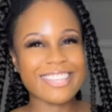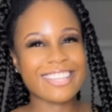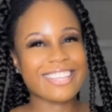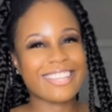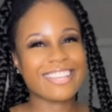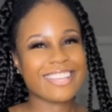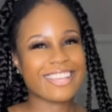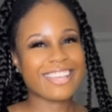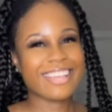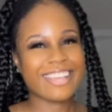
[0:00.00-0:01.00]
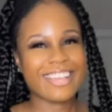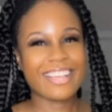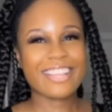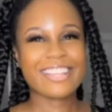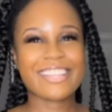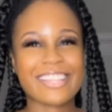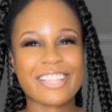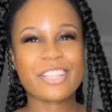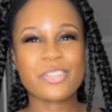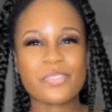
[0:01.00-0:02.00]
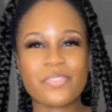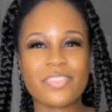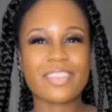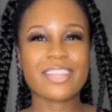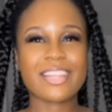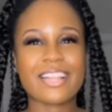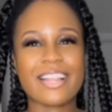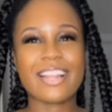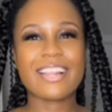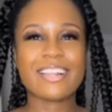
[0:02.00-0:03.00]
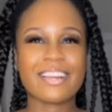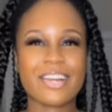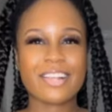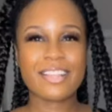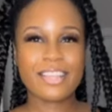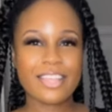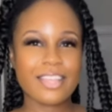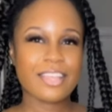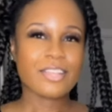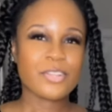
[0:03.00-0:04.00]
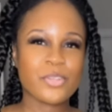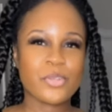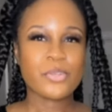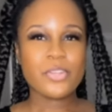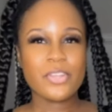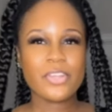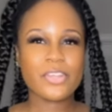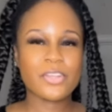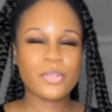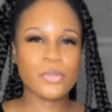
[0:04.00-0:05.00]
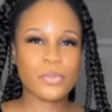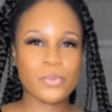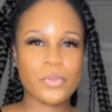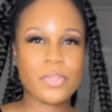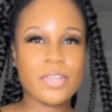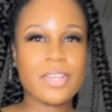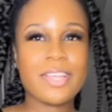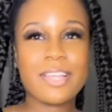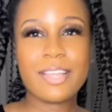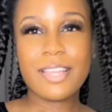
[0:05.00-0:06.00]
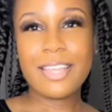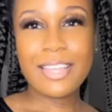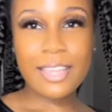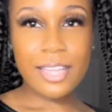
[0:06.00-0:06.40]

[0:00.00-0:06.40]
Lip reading: Nobody speaks.